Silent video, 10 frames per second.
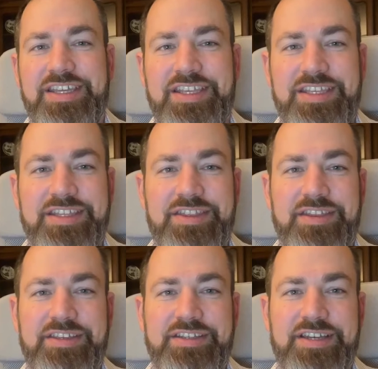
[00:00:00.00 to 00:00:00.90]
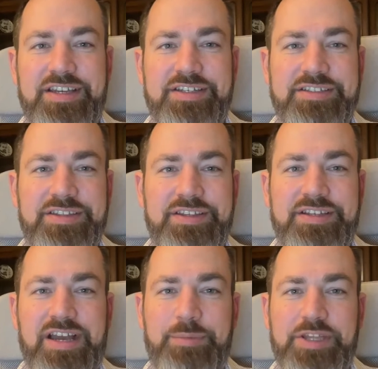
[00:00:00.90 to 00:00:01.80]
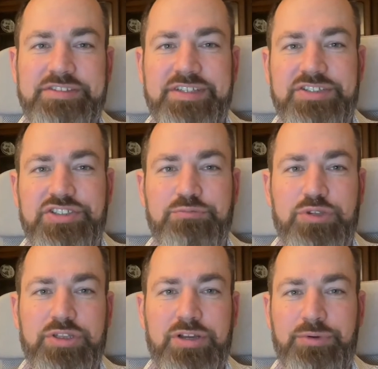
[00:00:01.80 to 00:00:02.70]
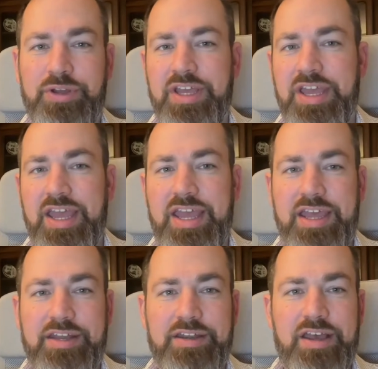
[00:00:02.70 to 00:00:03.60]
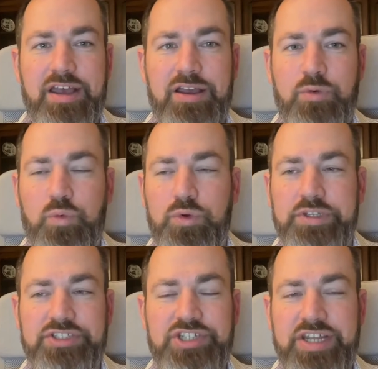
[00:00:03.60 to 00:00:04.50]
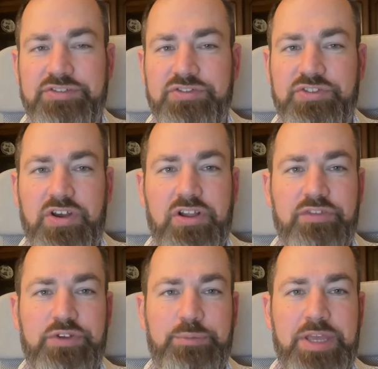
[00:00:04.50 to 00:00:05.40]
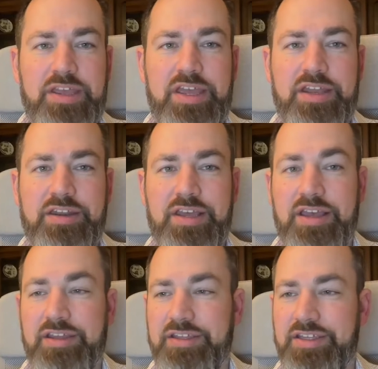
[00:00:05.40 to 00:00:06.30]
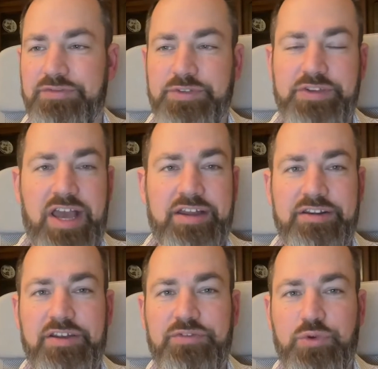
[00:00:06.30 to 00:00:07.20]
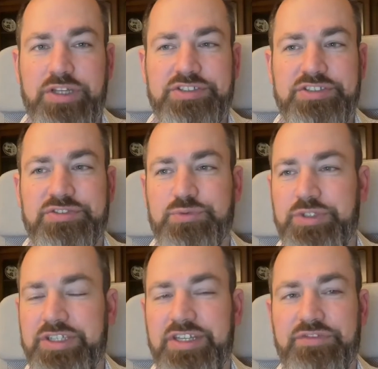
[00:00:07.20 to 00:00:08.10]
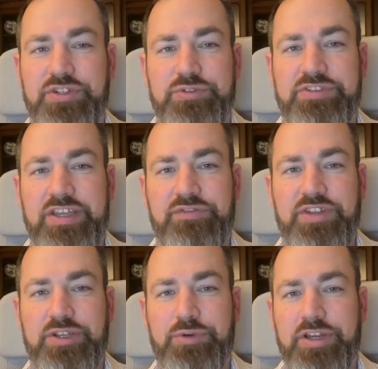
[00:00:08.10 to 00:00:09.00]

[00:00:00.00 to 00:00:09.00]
in the comment section below, and we'll get you answers to all of them. And if you've got enough questions, we can even do a second video on